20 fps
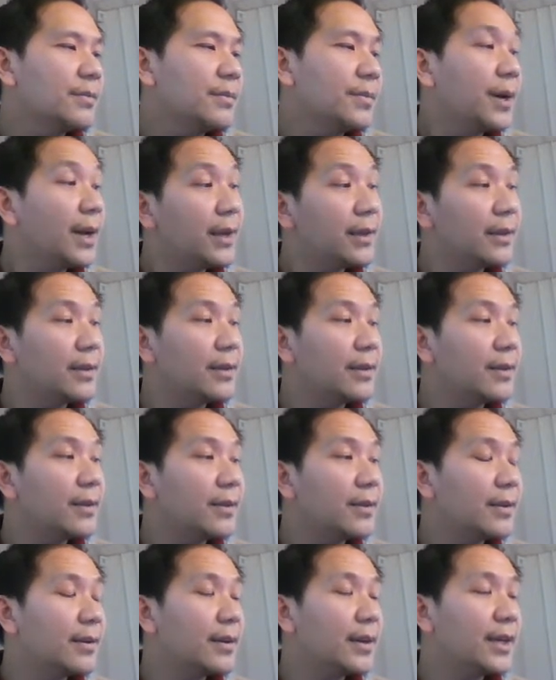But
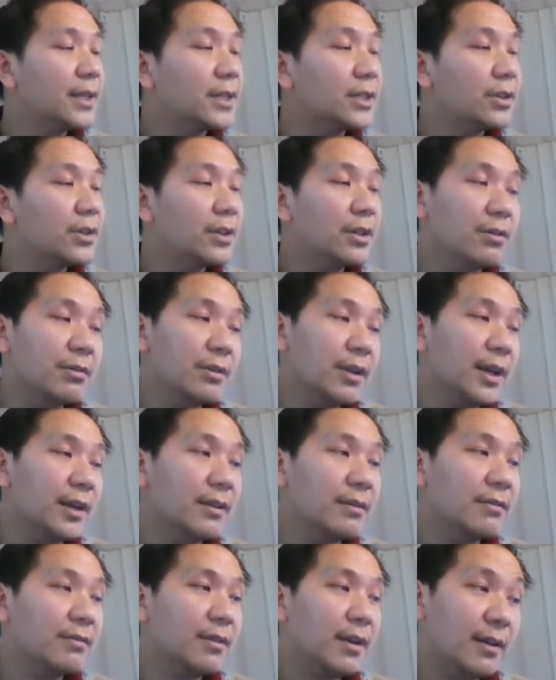it's going to
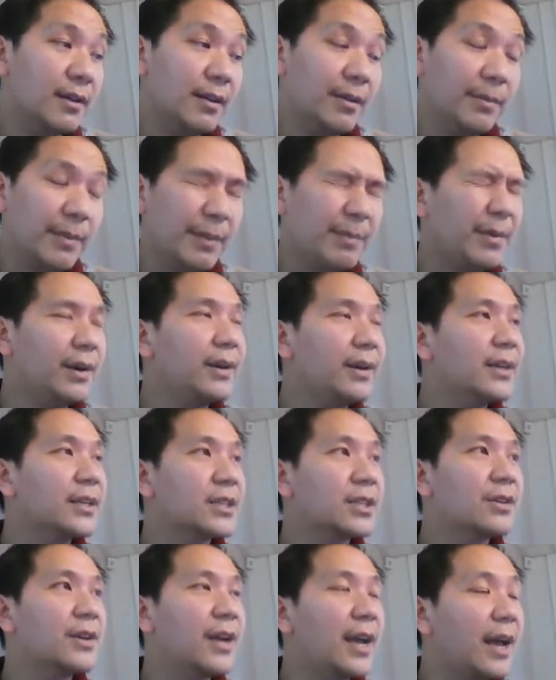get, remember,
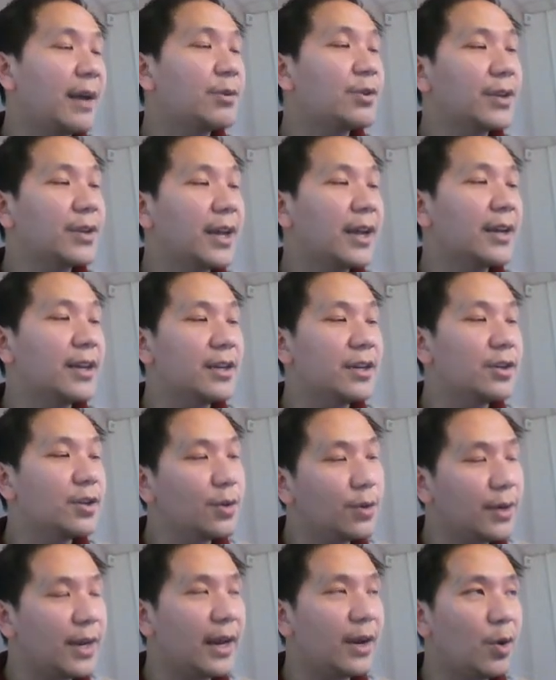it's going to have to get
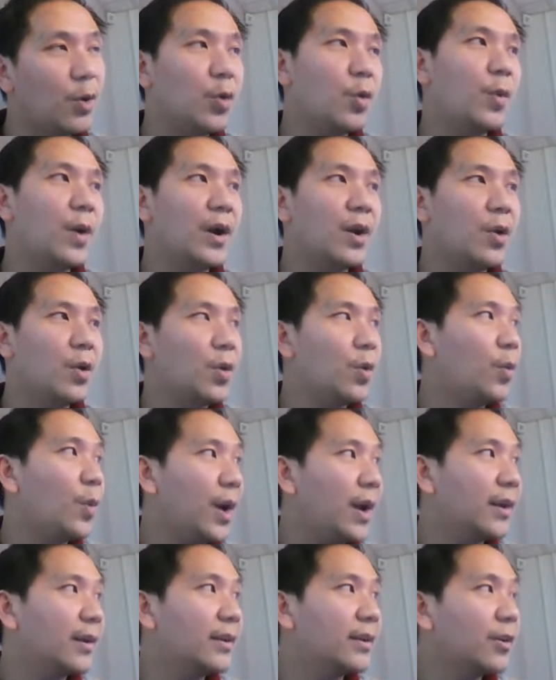into that
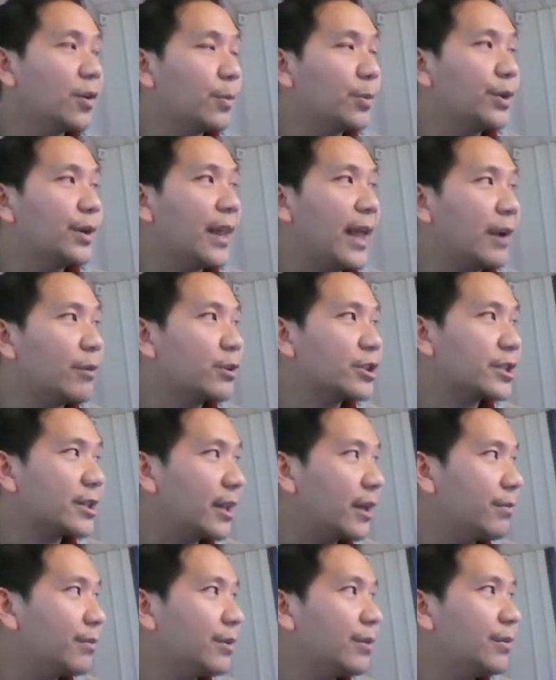0101 computer language
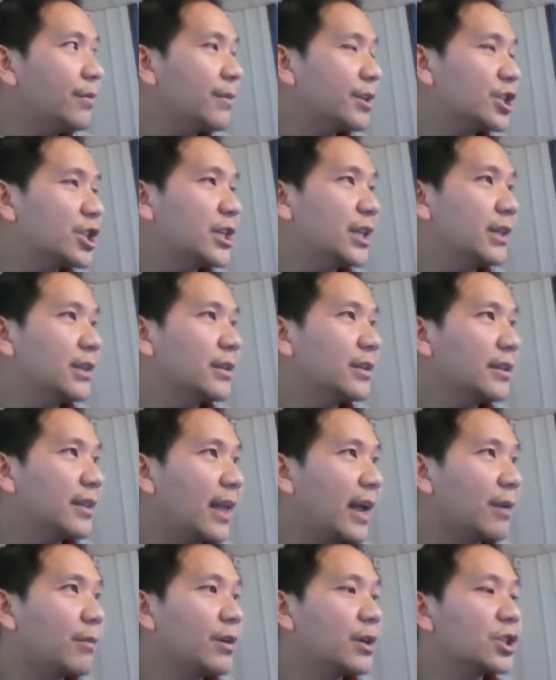level, machine
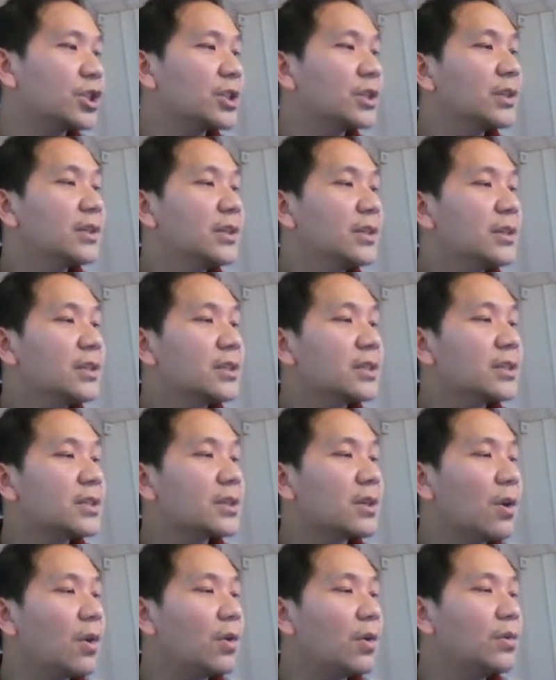language.
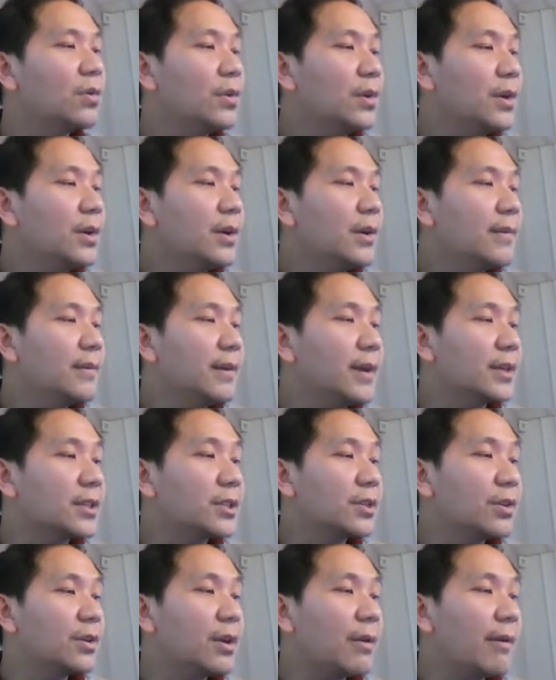So
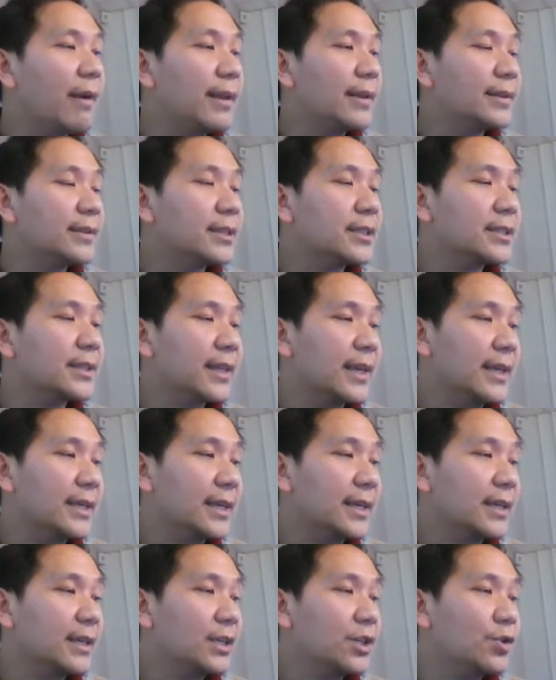it's going to
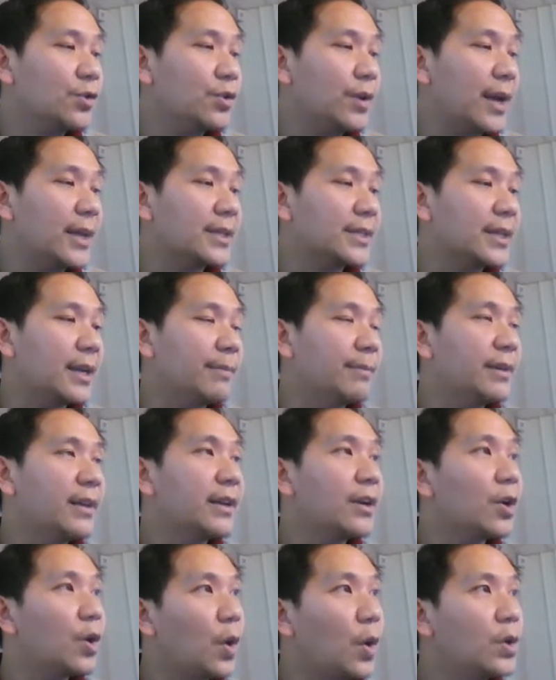translate to
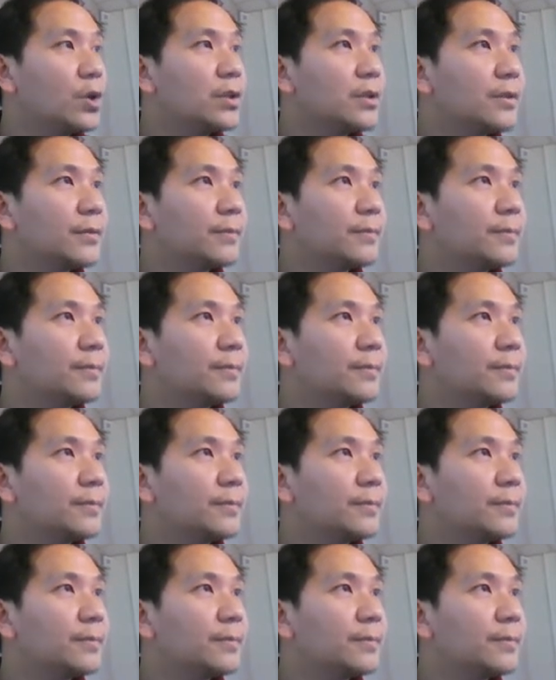assembly code.